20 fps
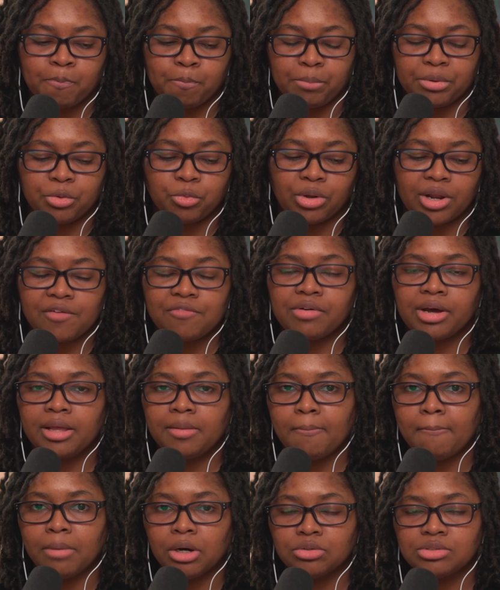But what I
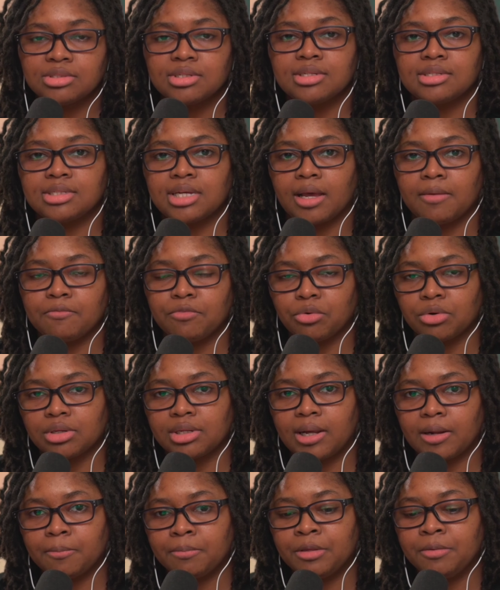find most of the time for a
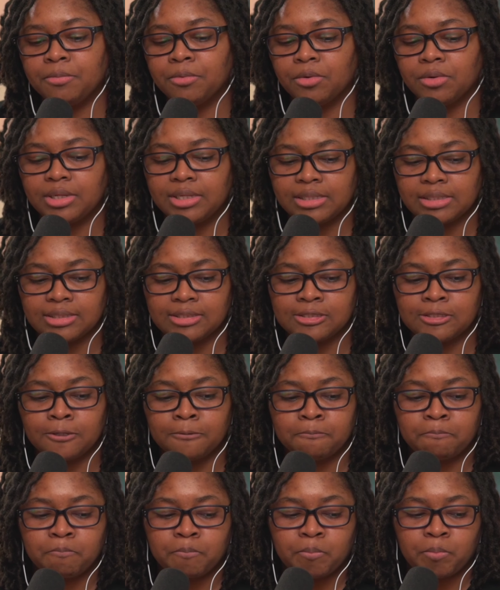lot of people is
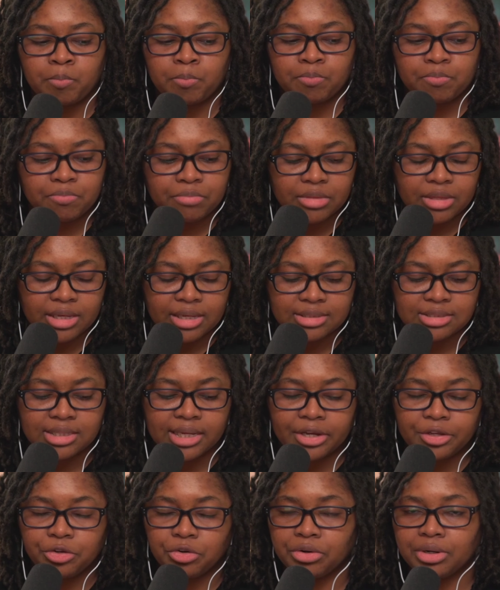it's
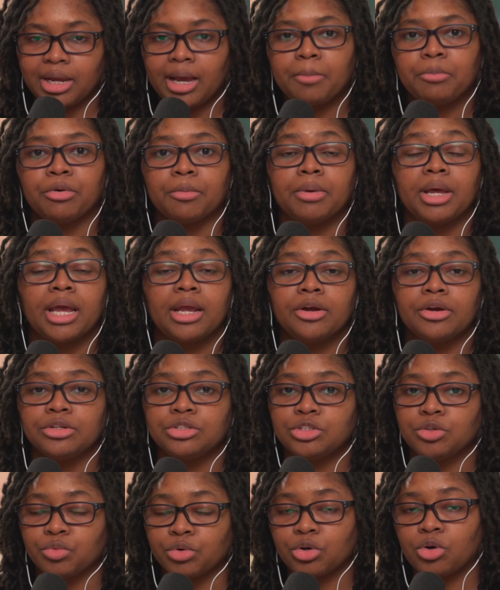that you're not
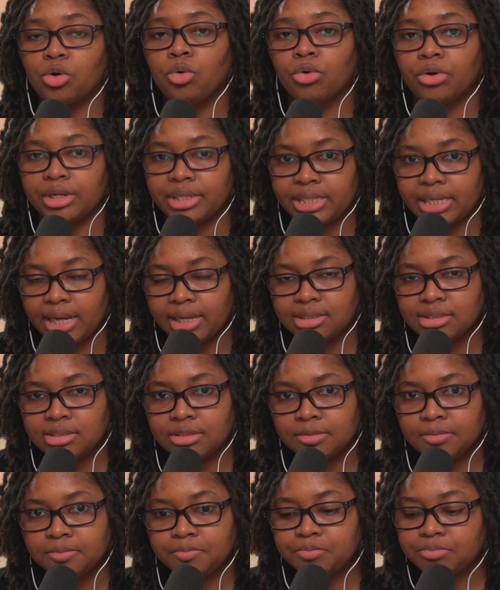prepared to record
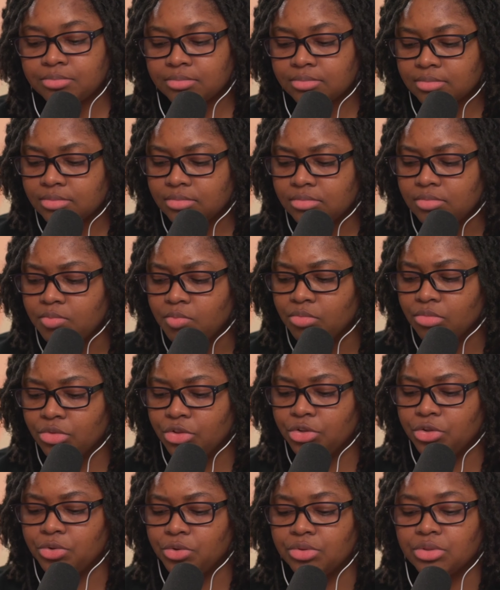yet.
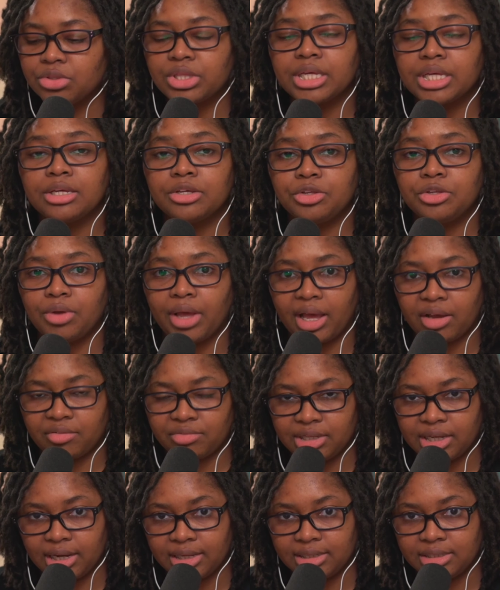You think you have
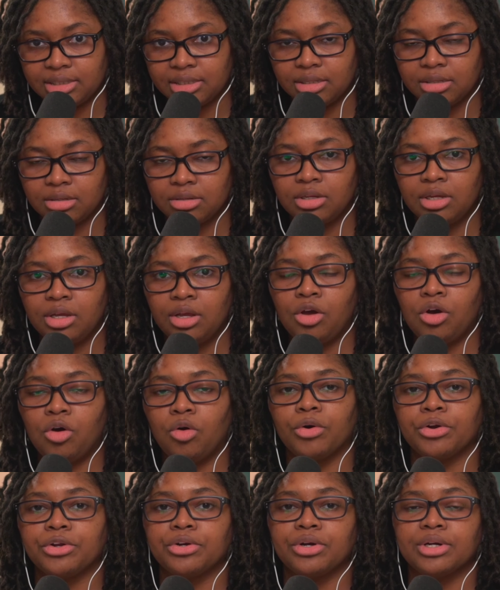the idea,
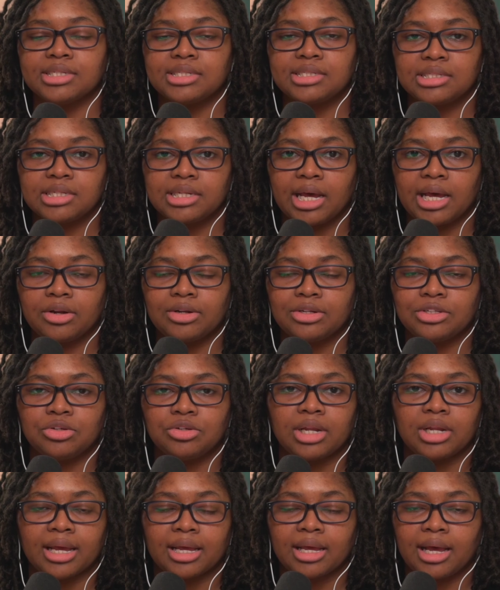or you're going to sit down and
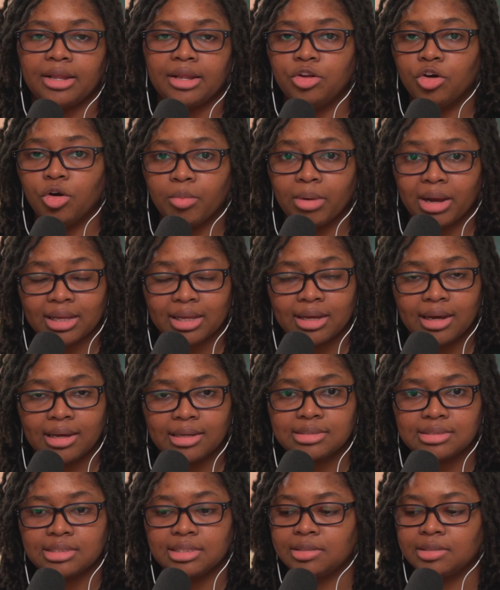you like, I know my
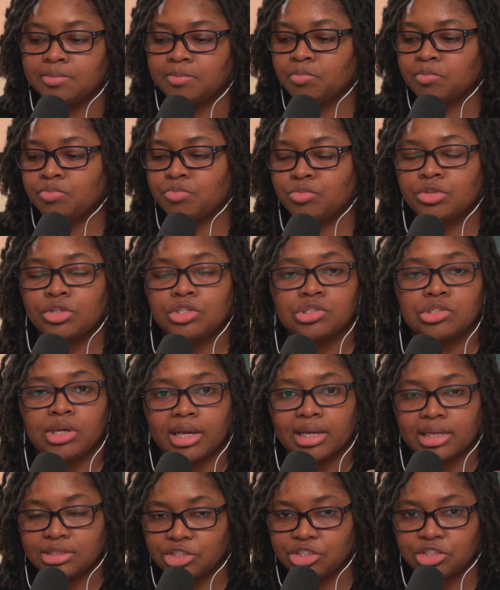content, so
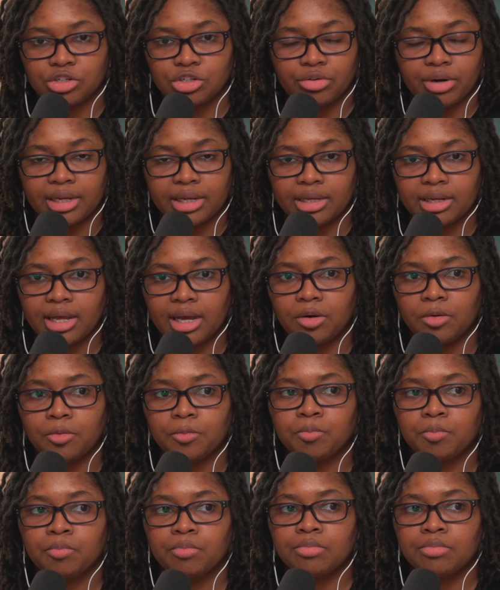I can just crank it out.